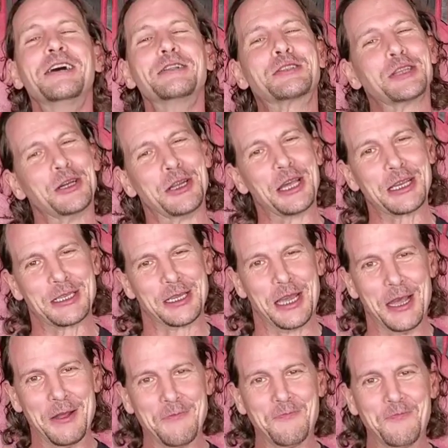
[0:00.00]
Until next
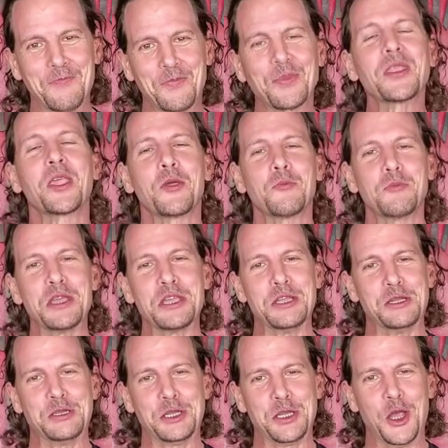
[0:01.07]
time, be
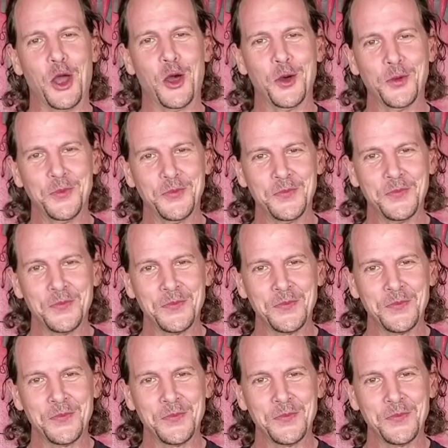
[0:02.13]
easy, y'all.